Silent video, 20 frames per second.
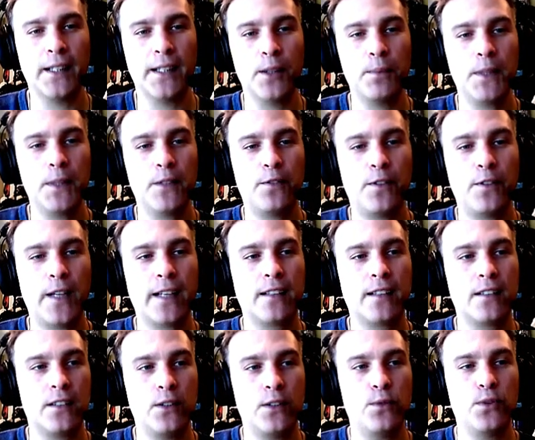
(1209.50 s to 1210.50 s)
a little bit of
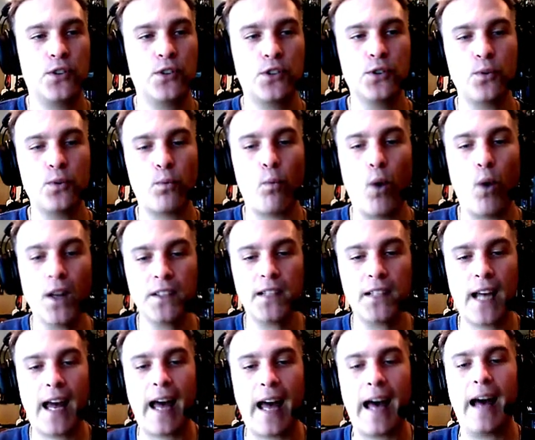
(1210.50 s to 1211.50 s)
you still
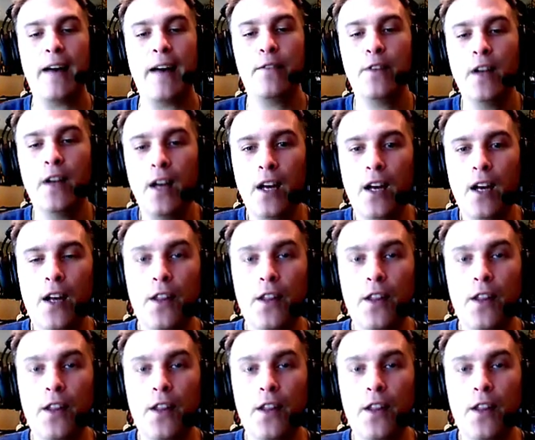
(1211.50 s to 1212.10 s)
want to have